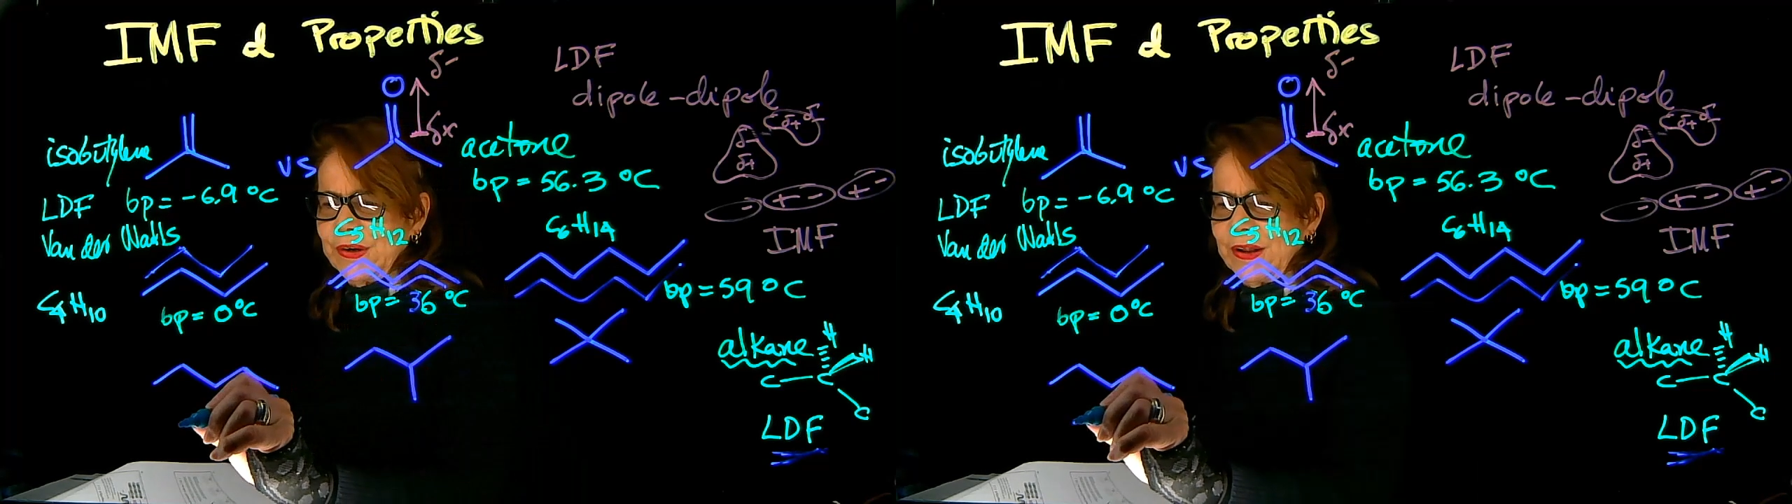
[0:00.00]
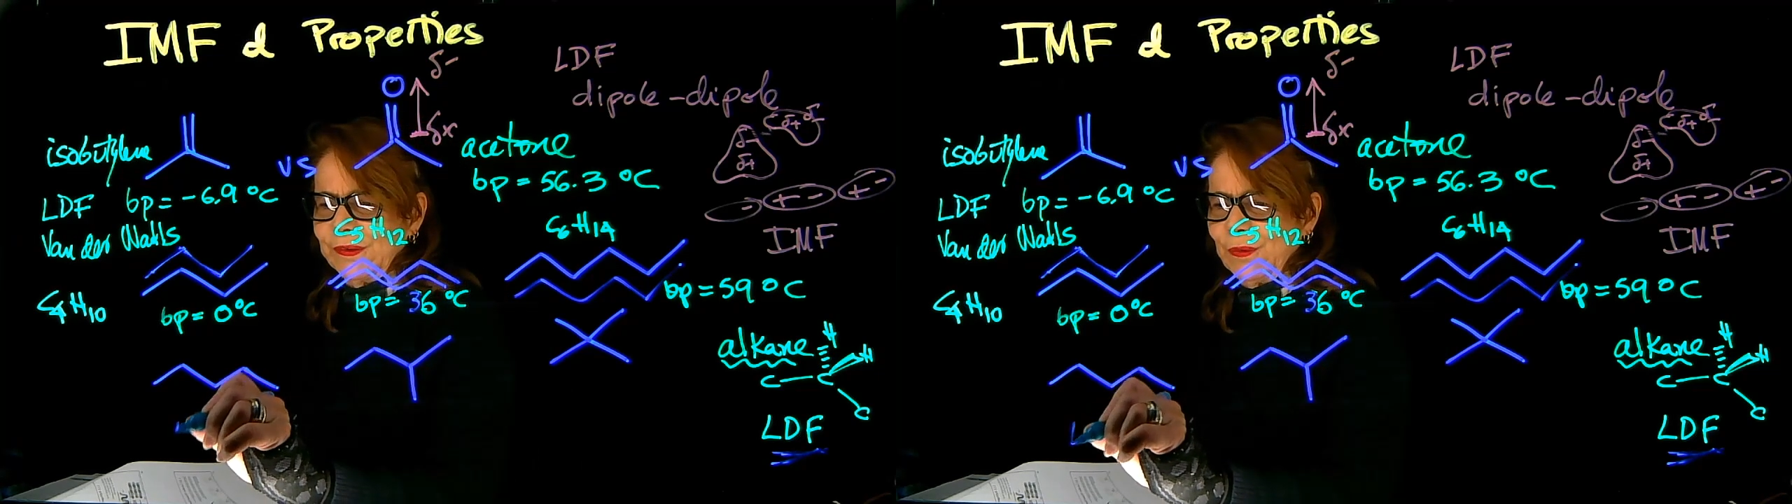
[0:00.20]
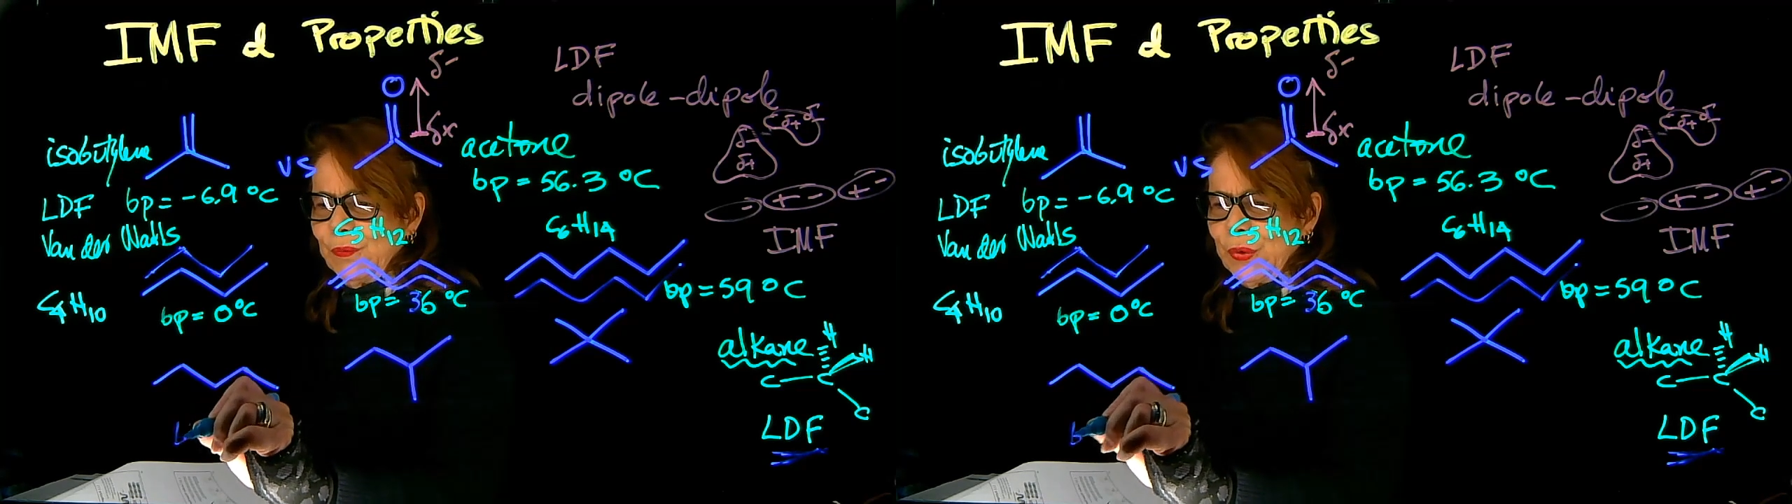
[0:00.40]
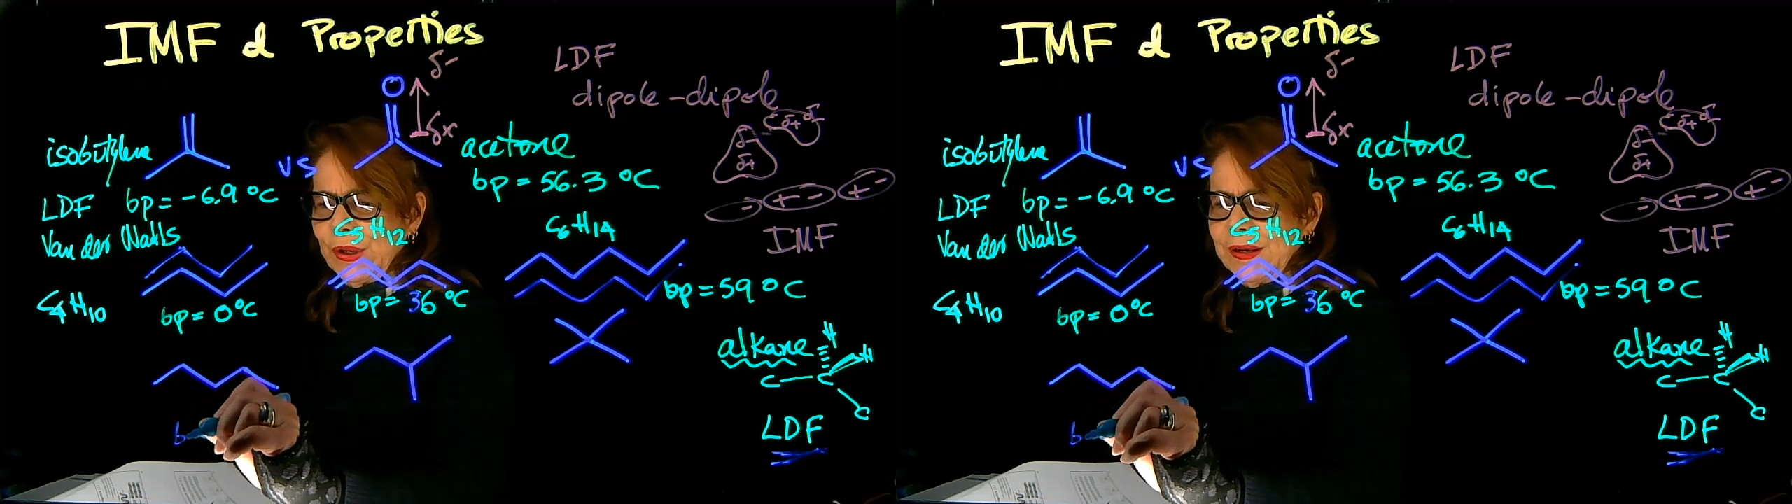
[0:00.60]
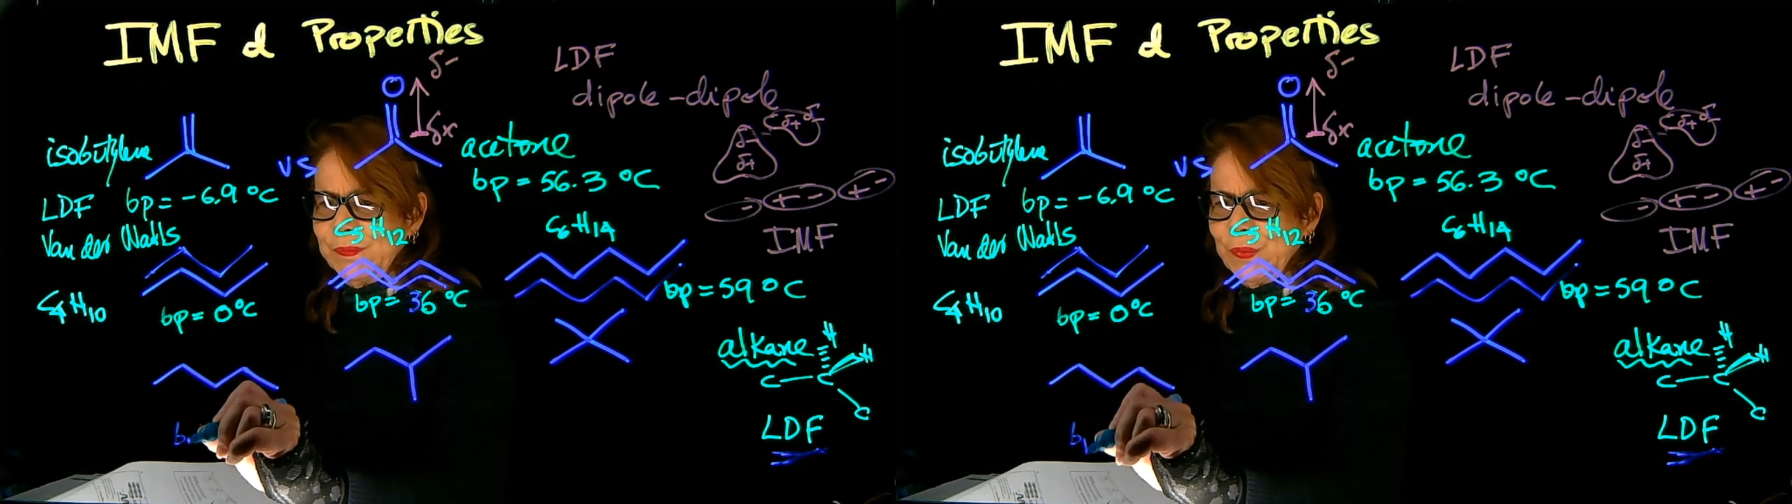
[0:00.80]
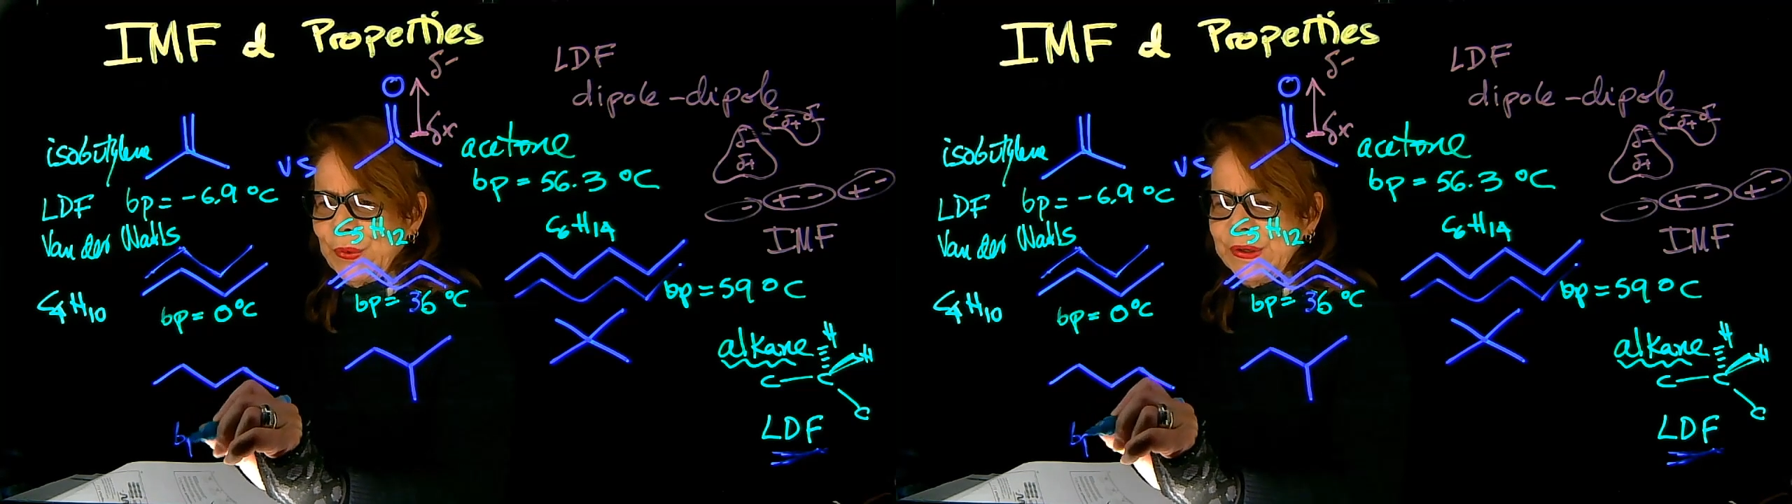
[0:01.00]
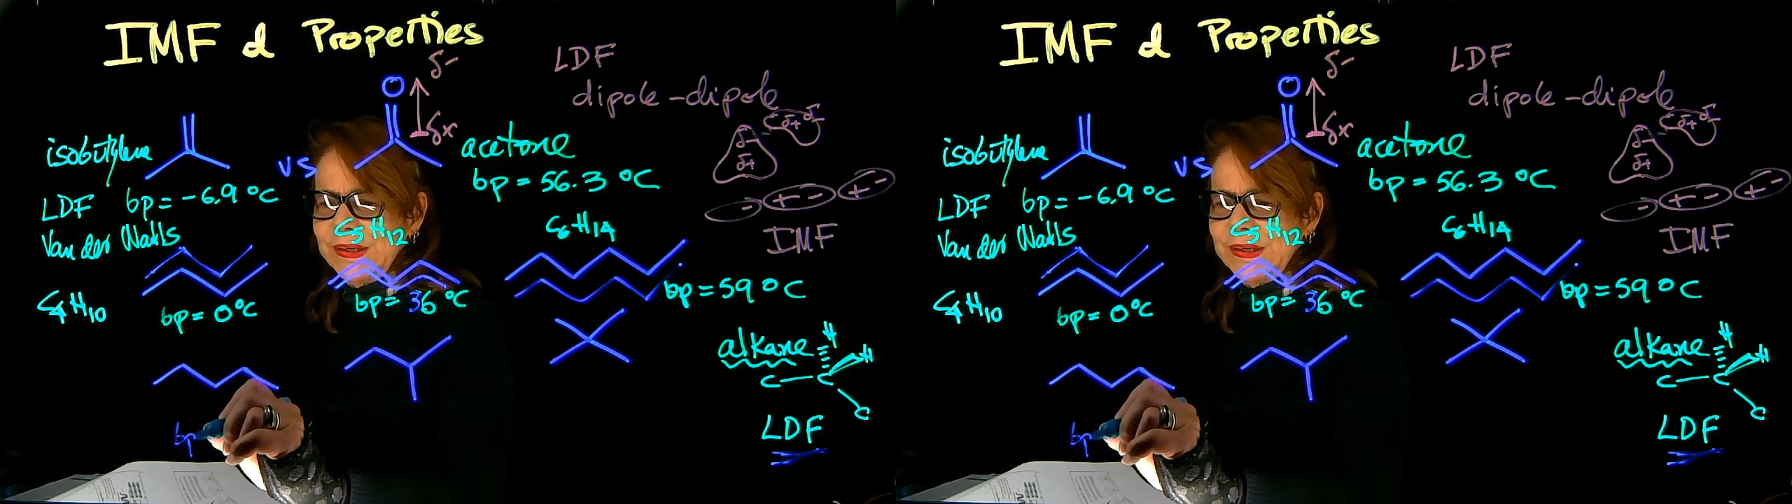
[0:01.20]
So boiling point